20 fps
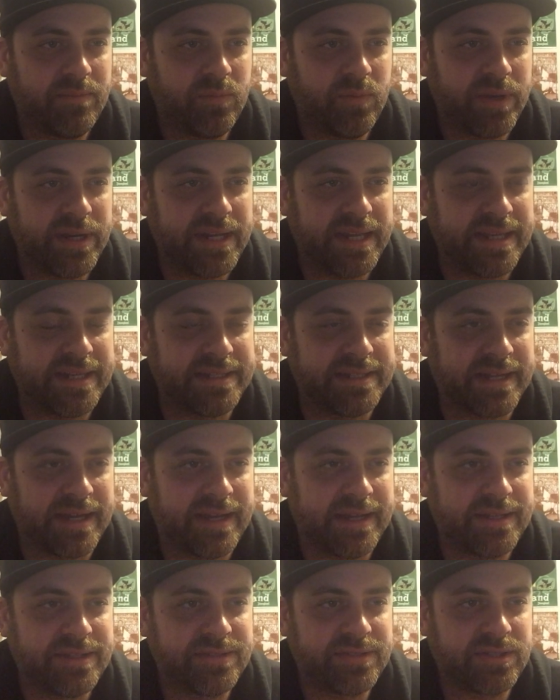when it
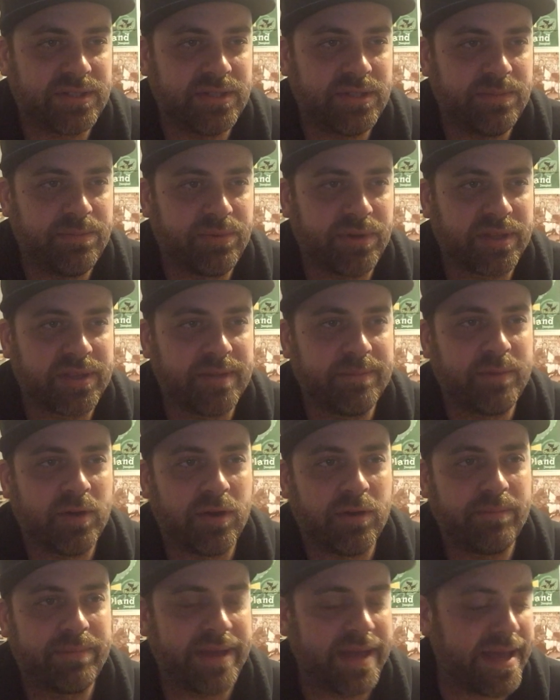dies, you bring them
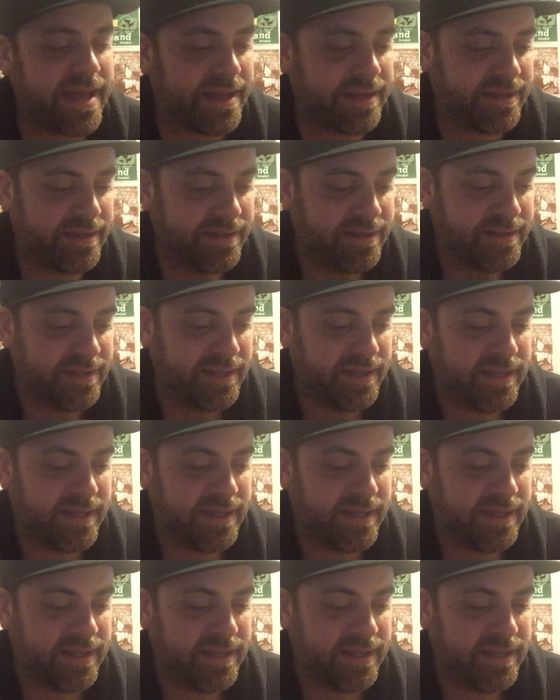all back,